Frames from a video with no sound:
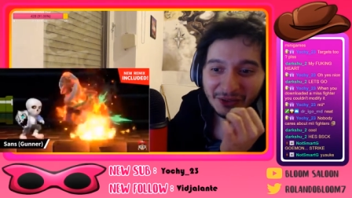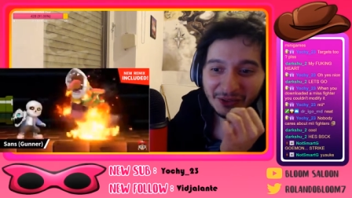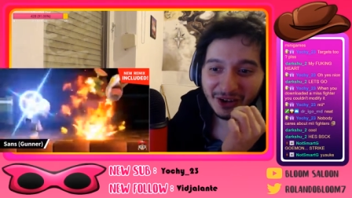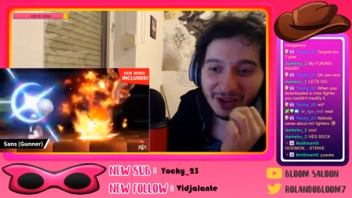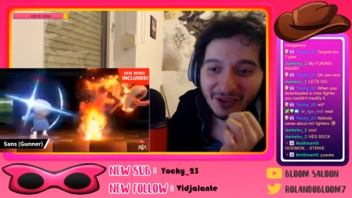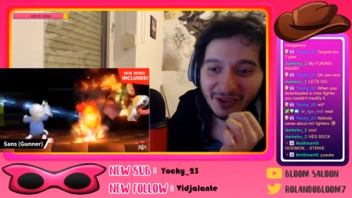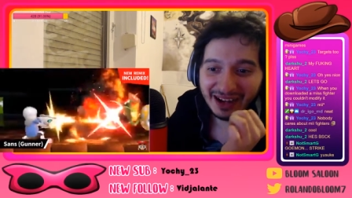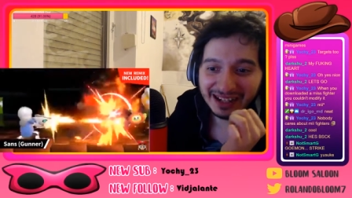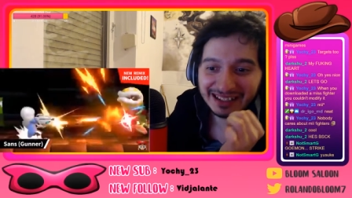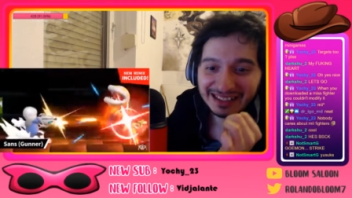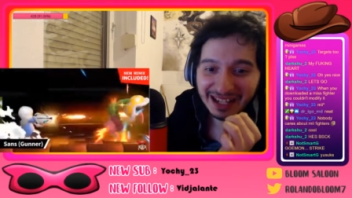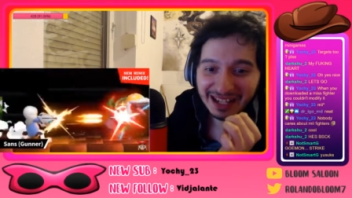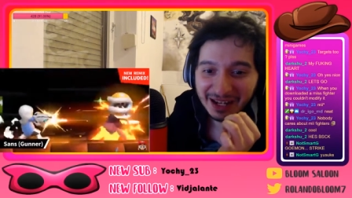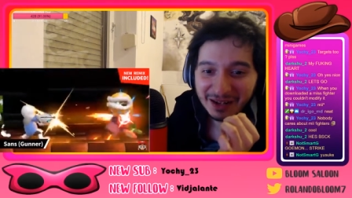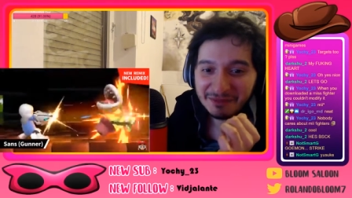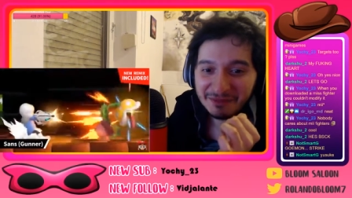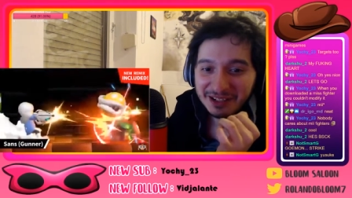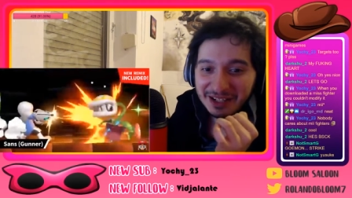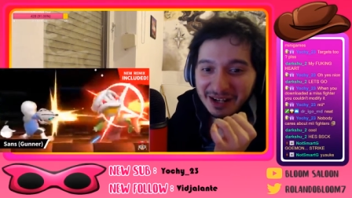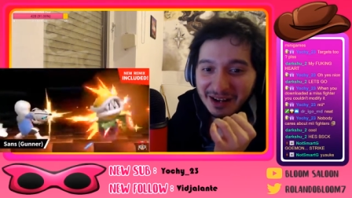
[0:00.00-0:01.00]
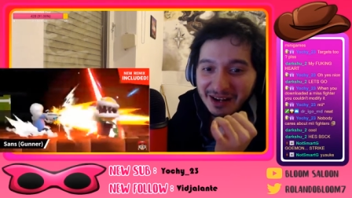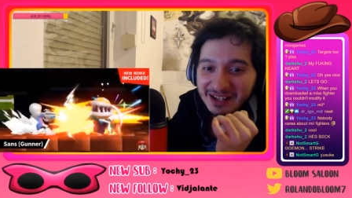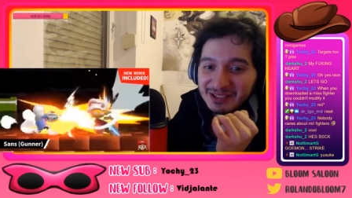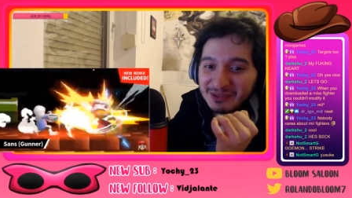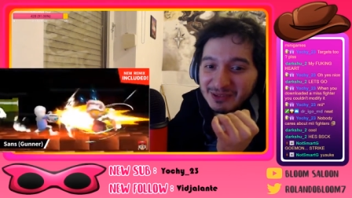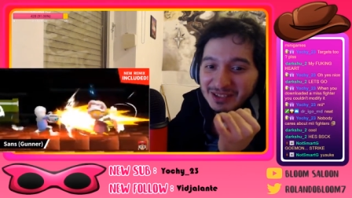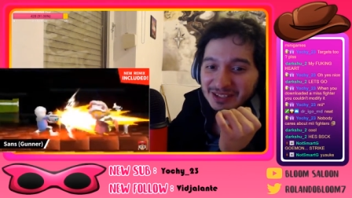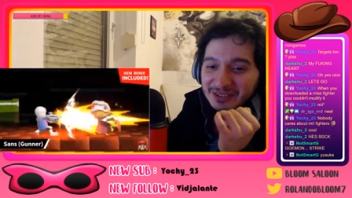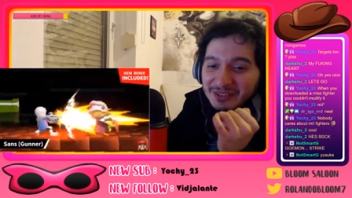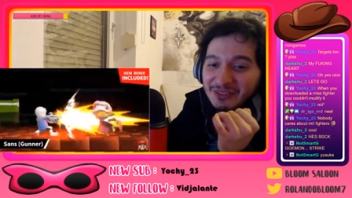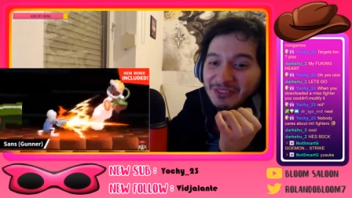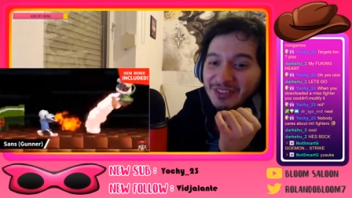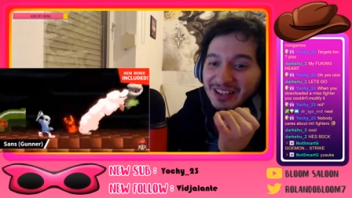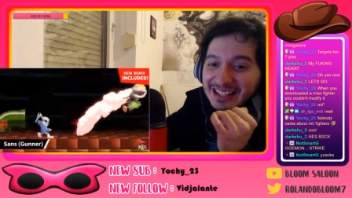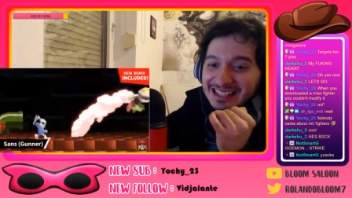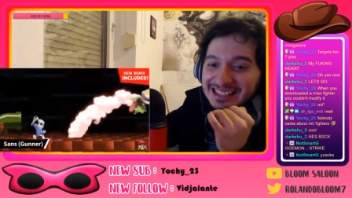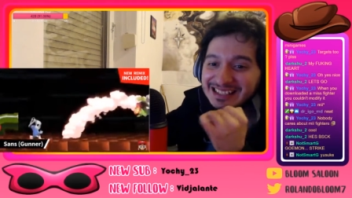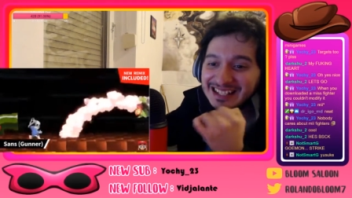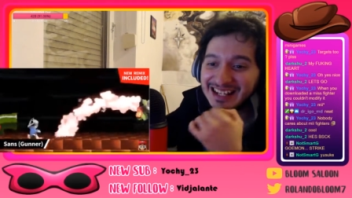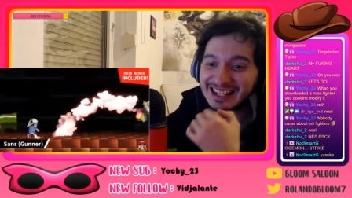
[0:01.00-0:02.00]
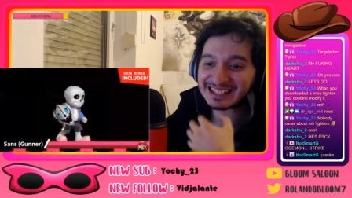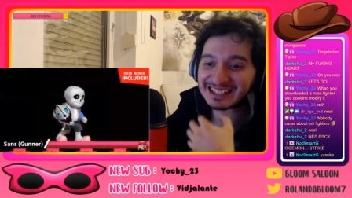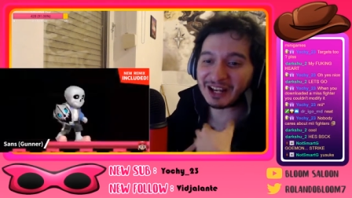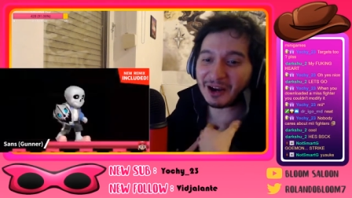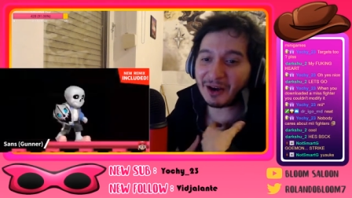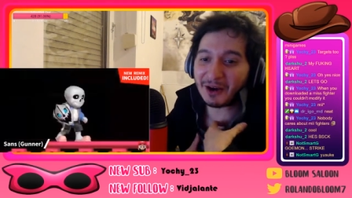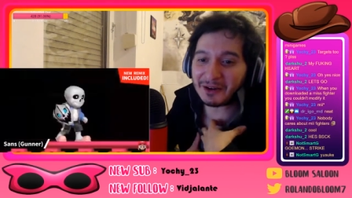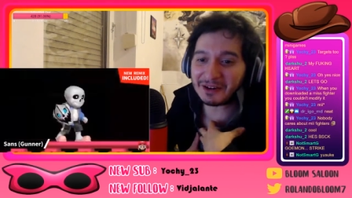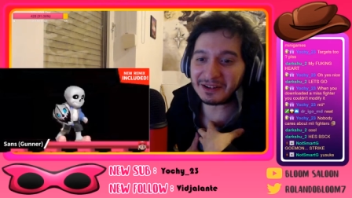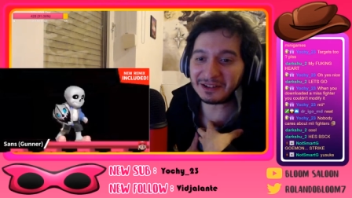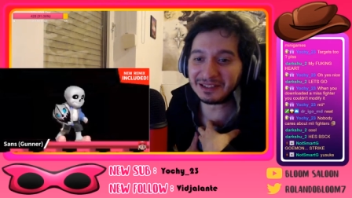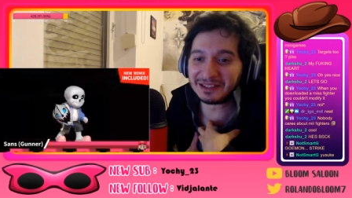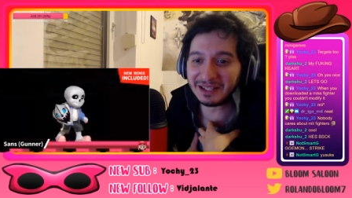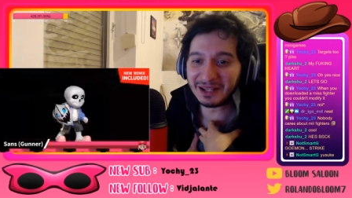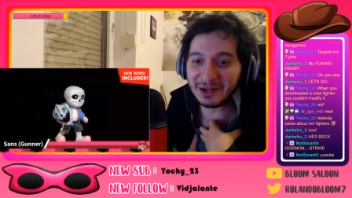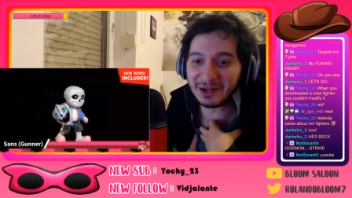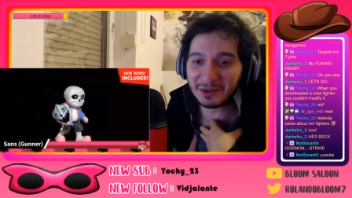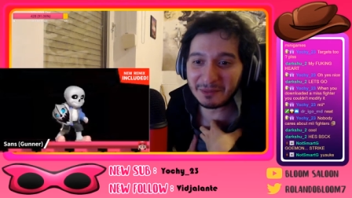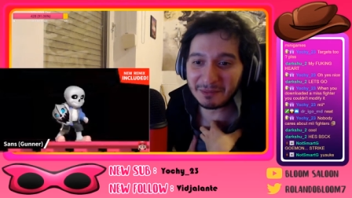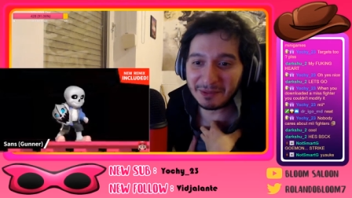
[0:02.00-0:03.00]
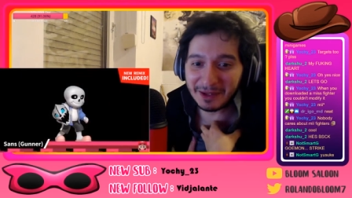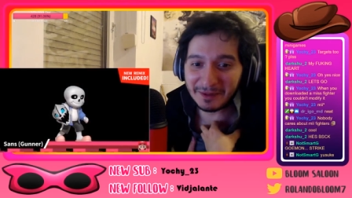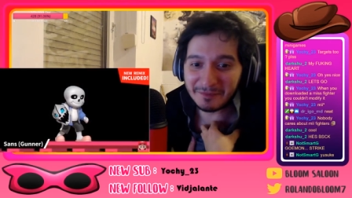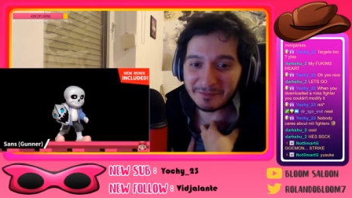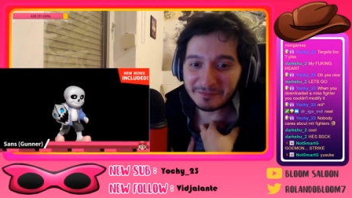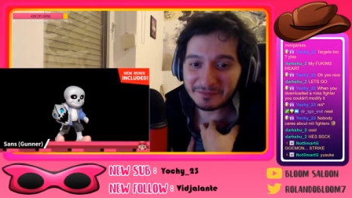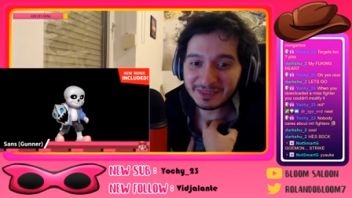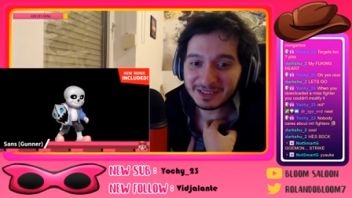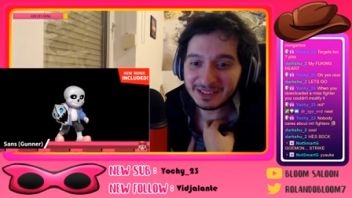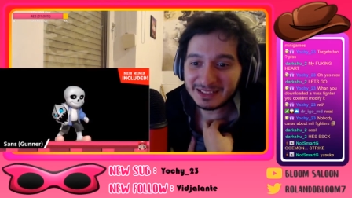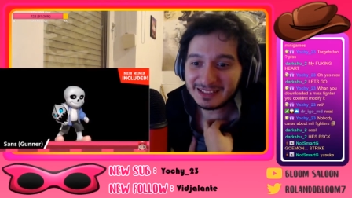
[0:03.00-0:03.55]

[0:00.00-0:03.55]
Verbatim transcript: Although, I gotta be honest with you, this does hurt a little bit.